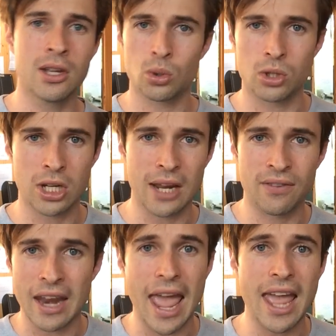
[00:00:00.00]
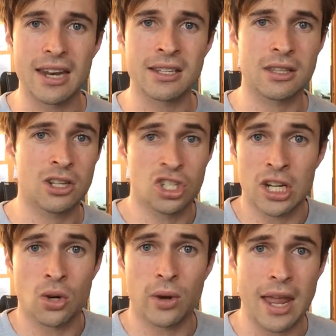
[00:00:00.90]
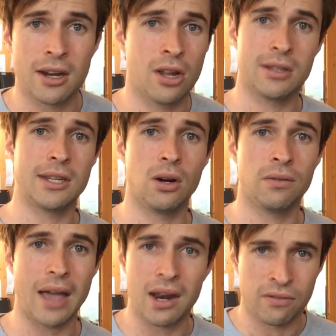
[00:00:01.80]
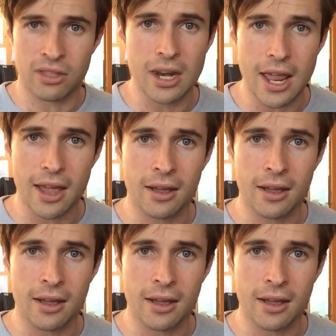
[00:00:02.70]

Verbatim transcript: to achieve an ends that she created herself out of thin air.